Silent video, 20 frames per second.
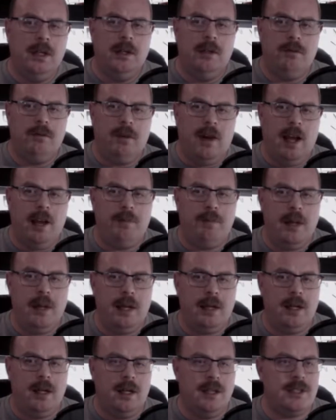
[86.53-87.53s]
5-ped
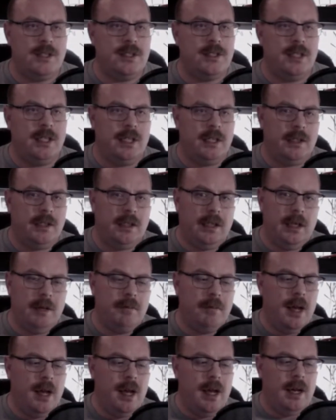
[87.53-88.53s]
hunts to get
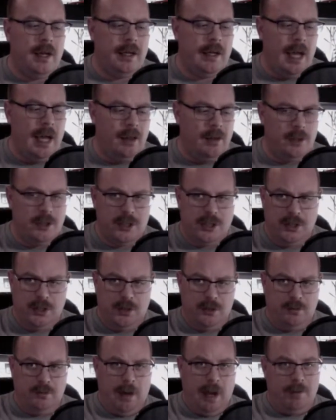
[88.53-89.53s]
my Gallards to
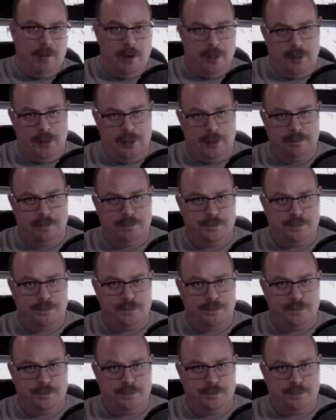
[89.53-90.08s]
500.